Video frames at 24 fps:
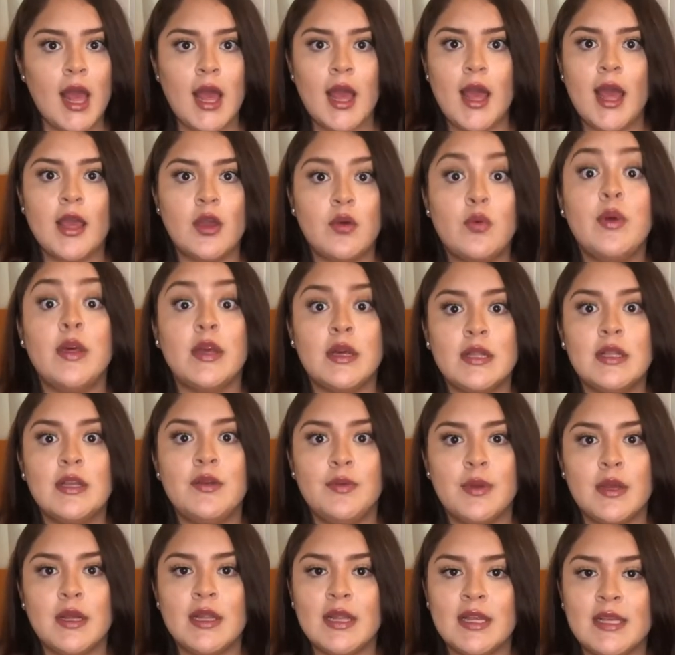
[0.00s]
I quickly
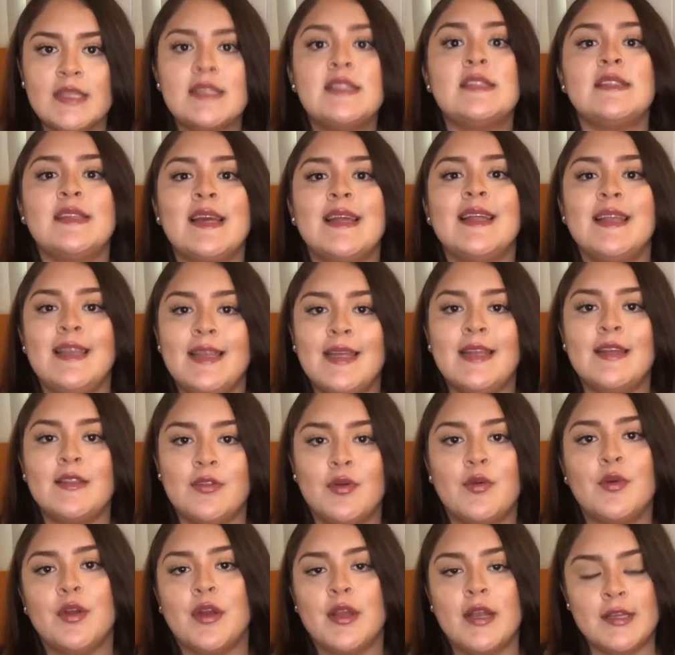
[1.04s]
realized that I needed the
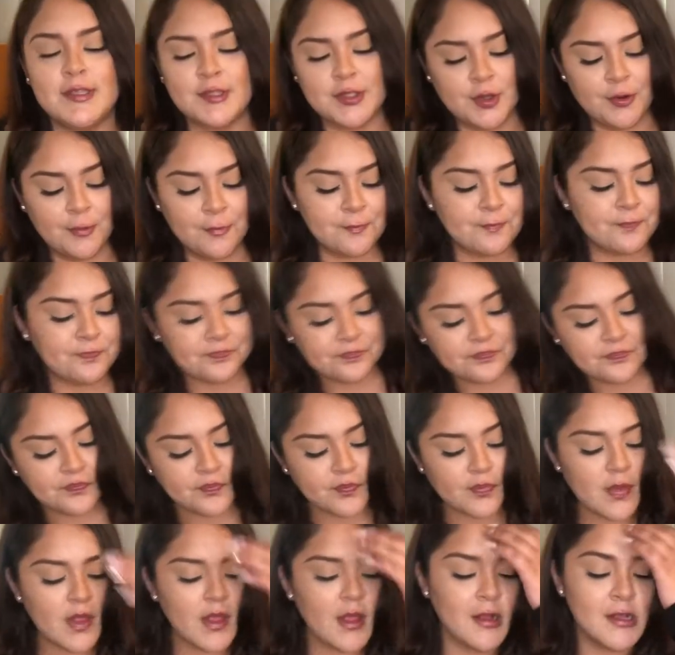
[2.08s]
organizer.
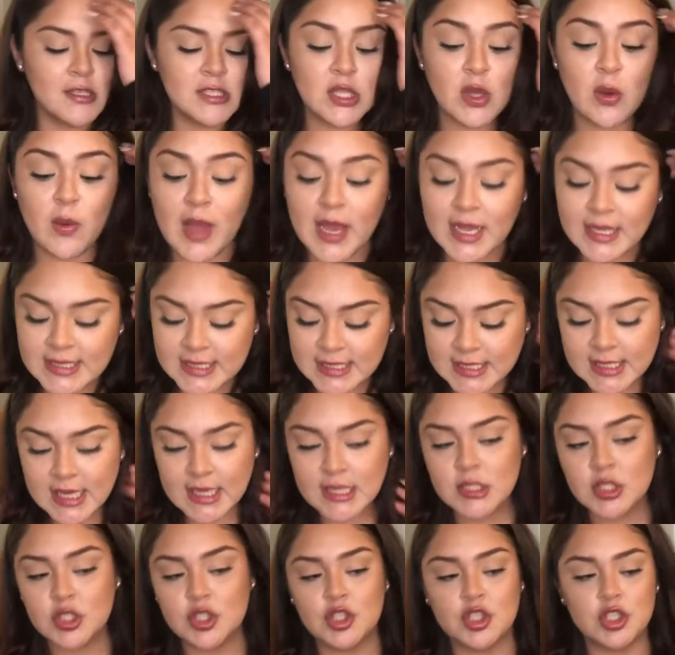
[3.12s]
So I
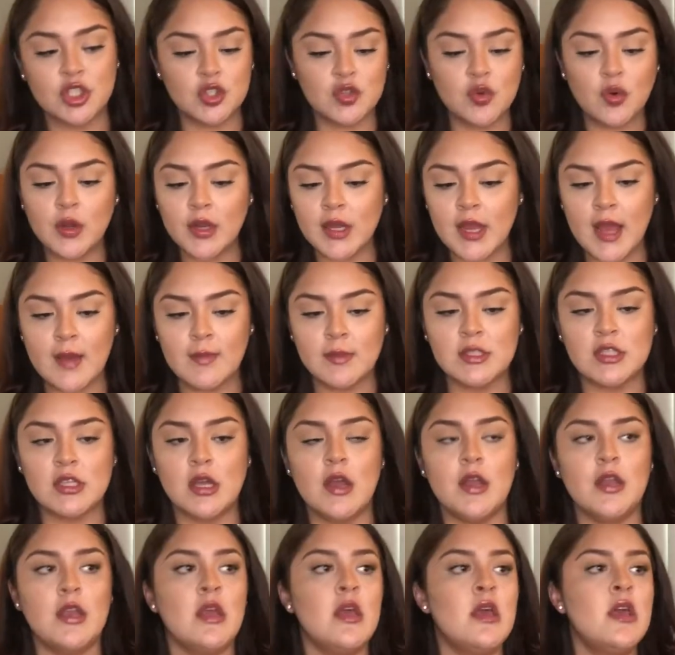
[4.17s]
decided to just go on
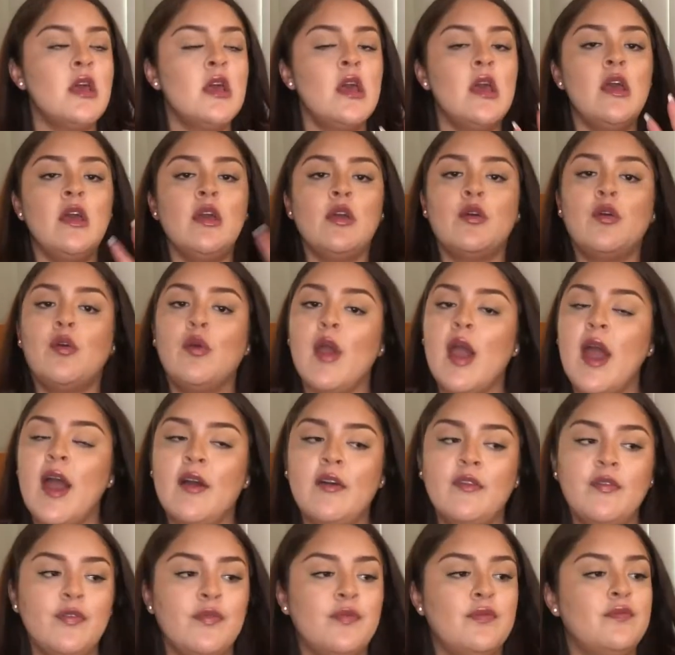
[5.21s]
Amazon,
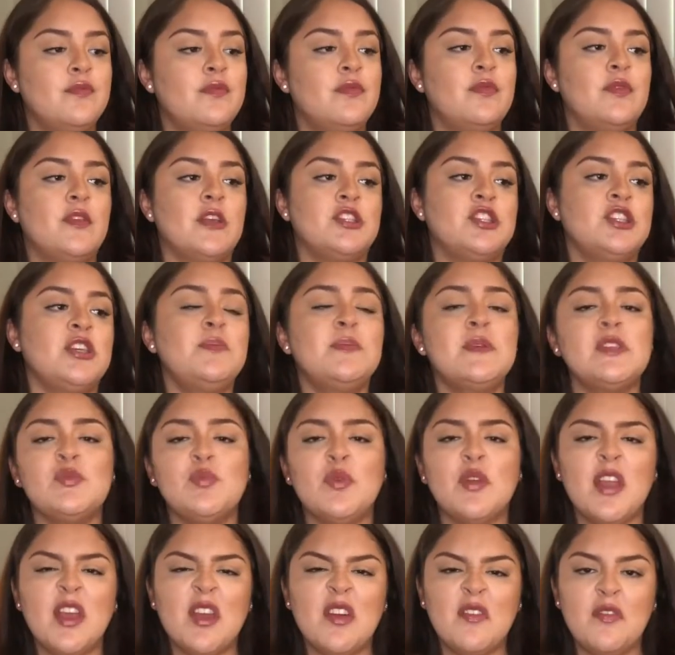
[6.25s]
grab the cheapest
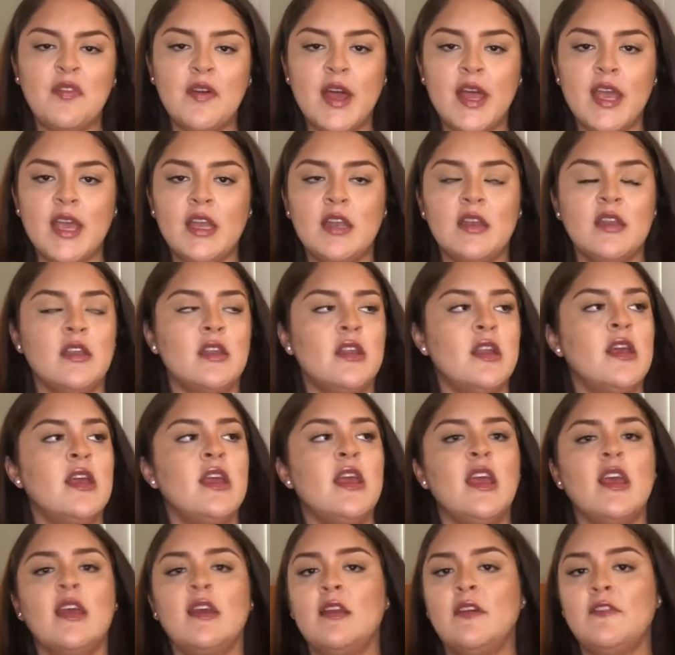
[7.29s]
one I could find,
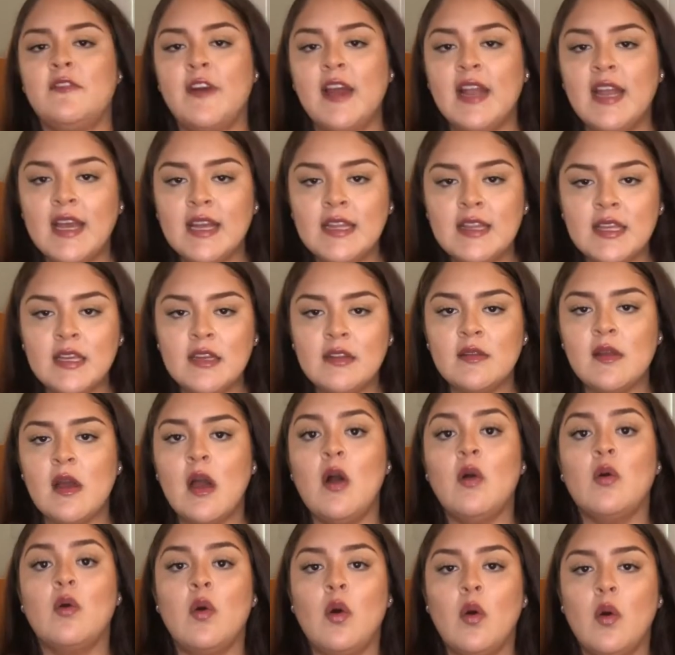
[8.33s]
and if I liked it,
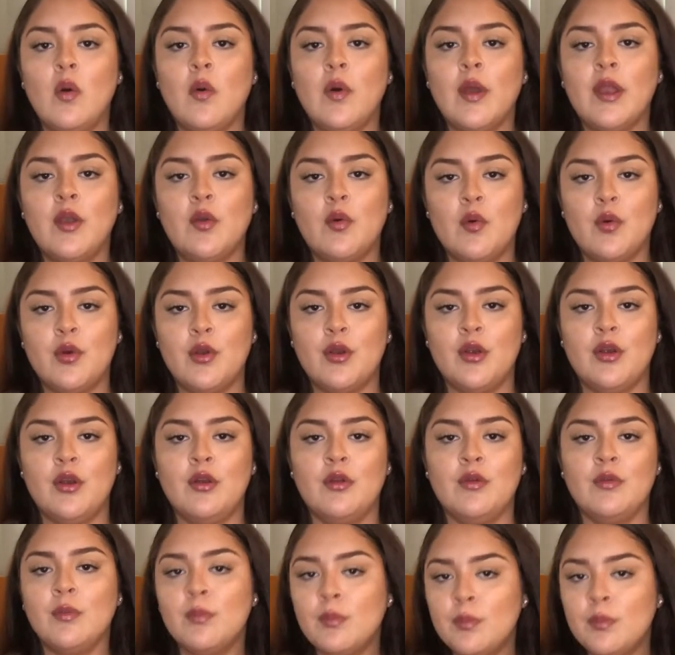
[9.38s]
I'll go and order